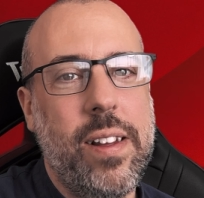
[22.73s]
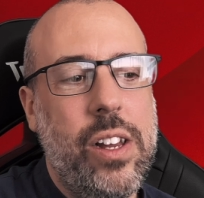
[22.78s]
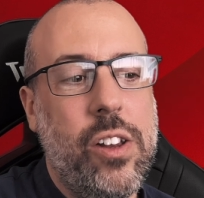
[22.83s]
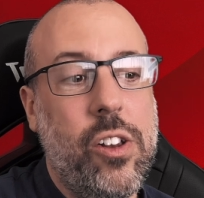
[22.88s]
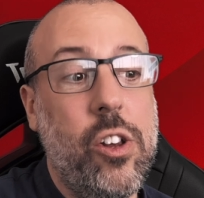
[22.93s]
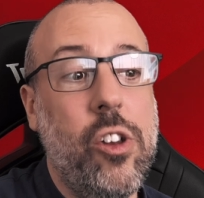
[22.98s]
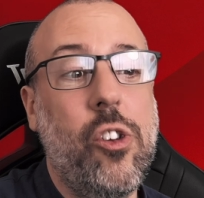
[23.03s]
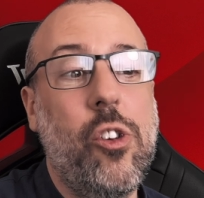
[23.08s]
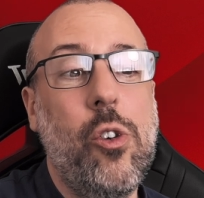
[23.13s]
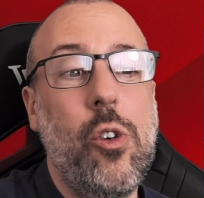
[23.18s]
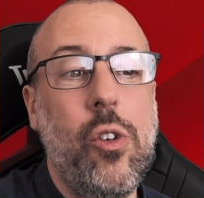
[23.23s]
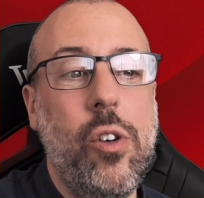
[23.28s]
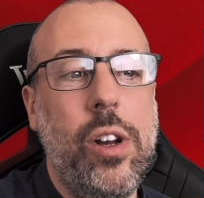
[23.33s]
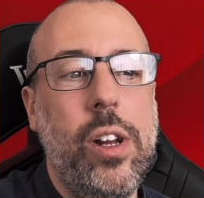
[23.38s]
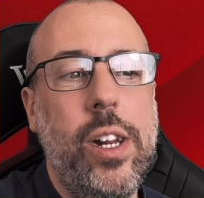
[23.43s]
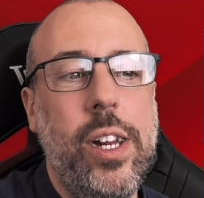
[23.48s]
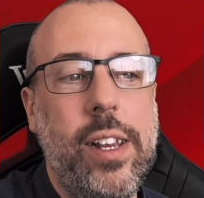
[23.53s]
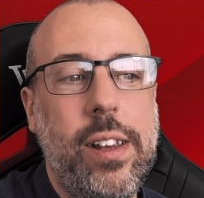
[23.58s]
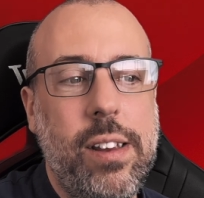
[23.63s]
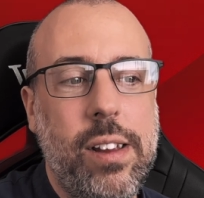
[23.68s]
So the
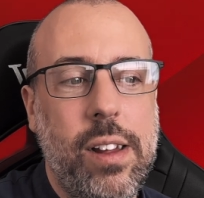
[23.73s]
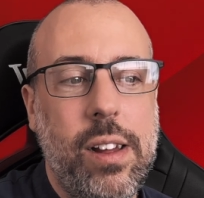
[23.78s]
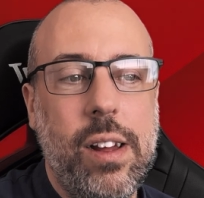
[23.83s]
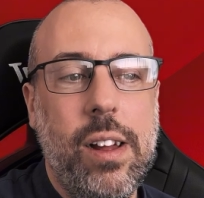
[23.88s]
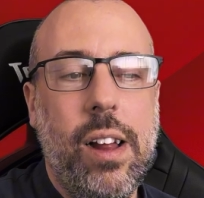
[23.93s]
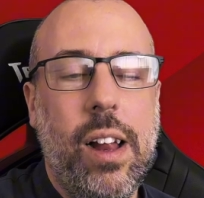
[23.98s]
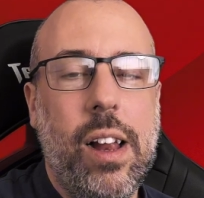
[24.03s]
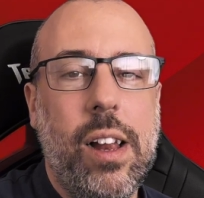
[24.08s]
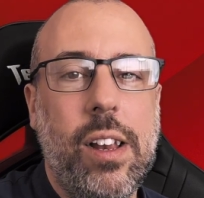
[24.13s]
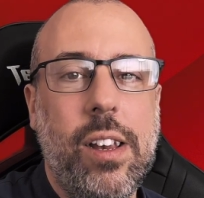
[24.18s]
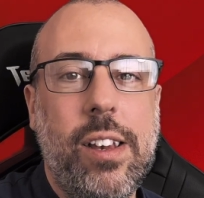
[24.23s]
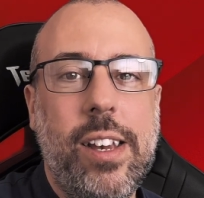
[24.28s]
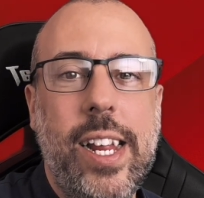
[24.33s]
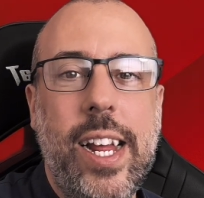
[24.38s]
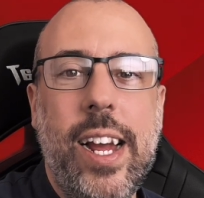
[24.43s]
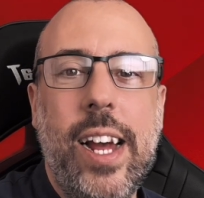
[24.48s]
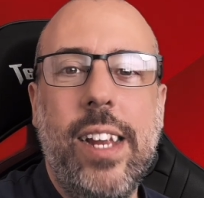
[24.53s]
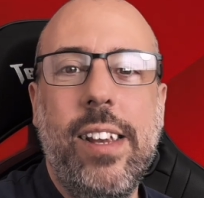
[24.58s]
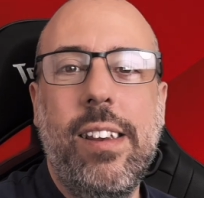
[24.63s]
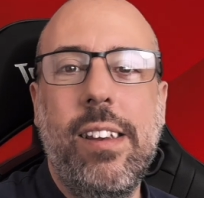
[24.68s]
story is,
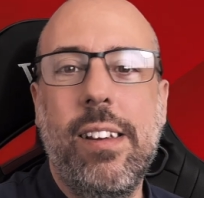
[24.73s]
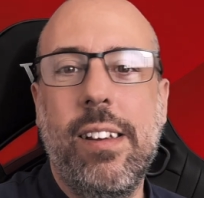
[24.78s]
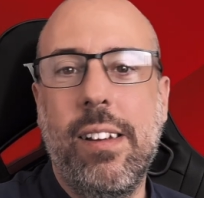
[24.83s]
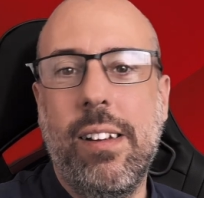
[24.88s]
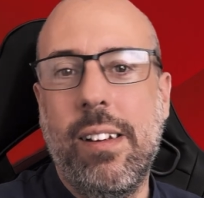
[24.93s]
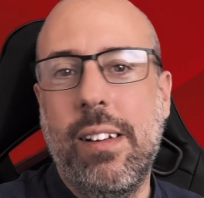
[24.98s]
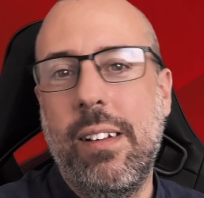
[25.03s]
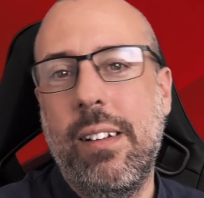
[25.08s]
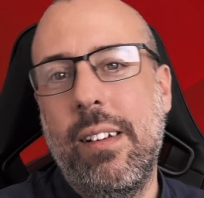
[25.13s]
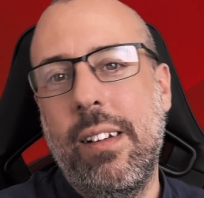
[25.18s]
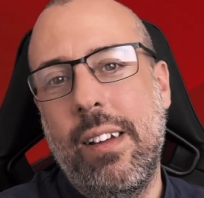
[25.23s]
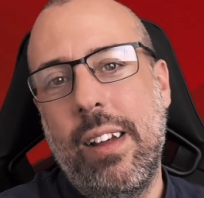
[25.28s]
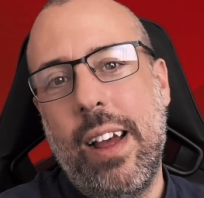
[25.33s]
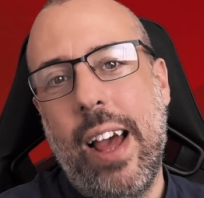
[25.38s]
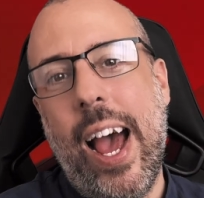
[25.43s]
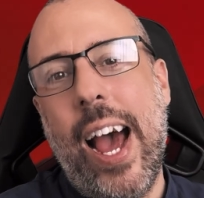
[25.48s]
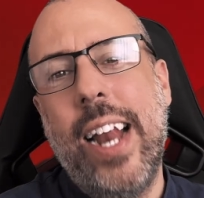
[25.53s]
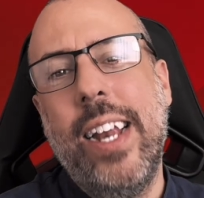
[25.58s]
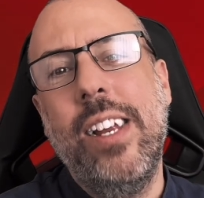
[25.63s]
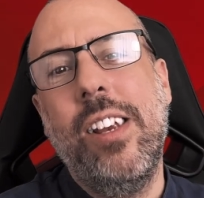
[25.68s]
Diaz
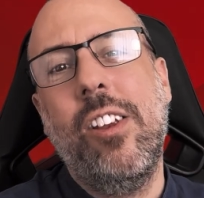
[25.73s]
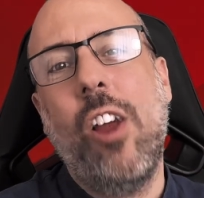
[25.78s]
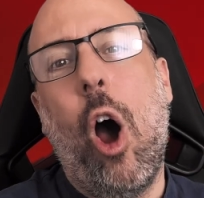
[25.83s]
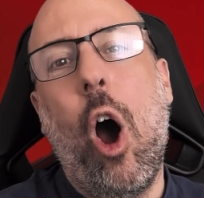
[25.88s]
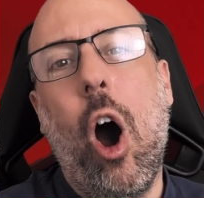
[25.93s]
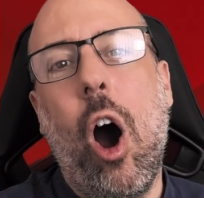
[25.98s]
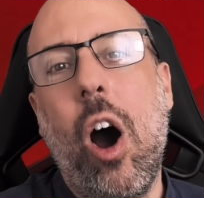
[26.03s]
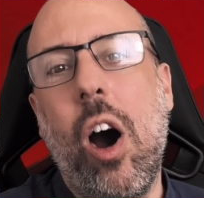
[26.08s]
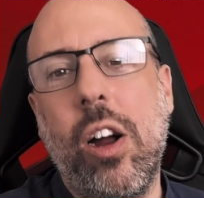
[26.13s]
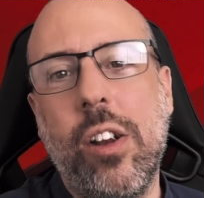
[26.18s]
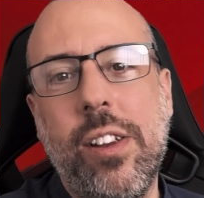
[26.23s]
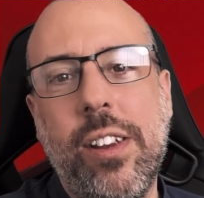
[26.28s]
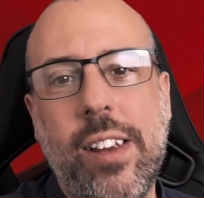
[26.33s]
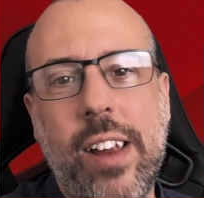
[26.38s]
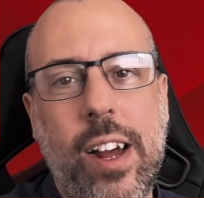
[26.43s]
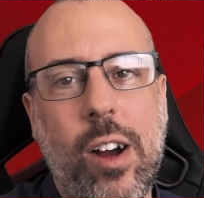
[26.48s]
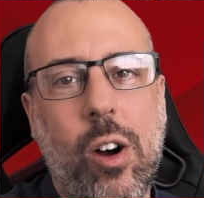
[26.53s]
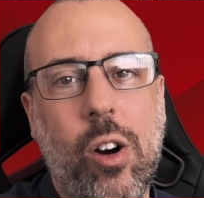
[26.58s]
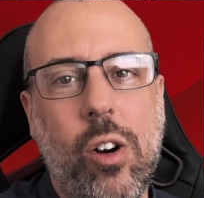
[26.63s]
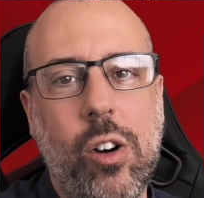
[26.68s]
had his heart
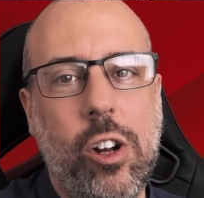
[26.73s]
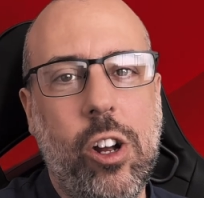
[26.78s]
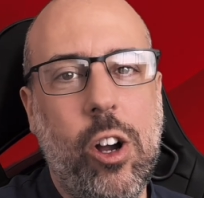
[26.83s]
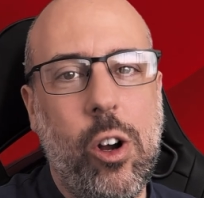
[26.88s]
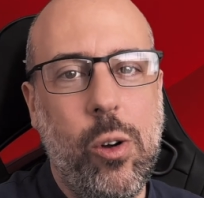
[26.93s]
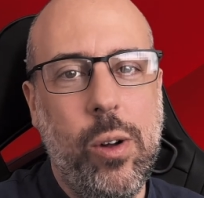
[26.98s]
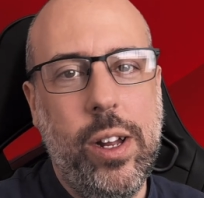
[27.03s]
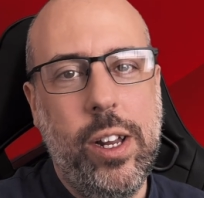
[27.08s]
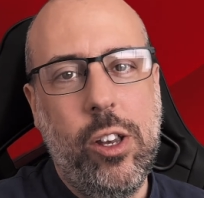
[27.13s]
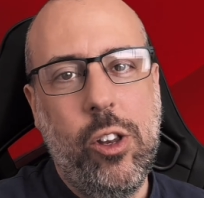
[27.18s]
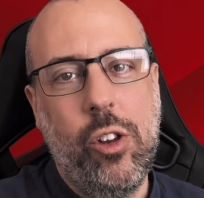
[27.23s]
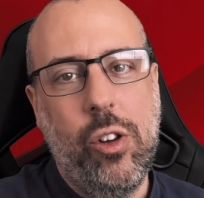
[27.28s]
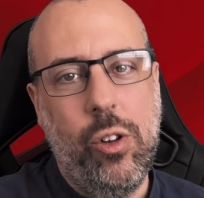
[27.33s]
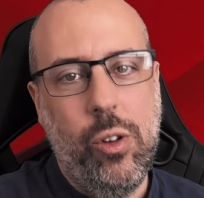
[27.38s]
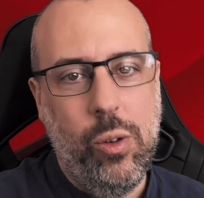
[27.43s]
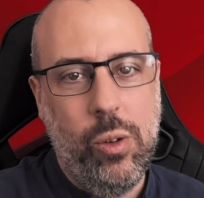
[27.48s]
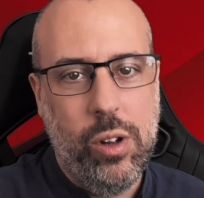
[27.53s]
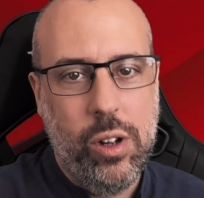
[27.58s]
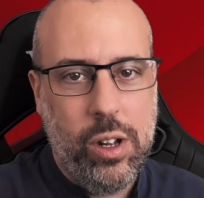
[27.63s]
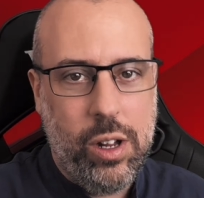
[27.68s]
set on going to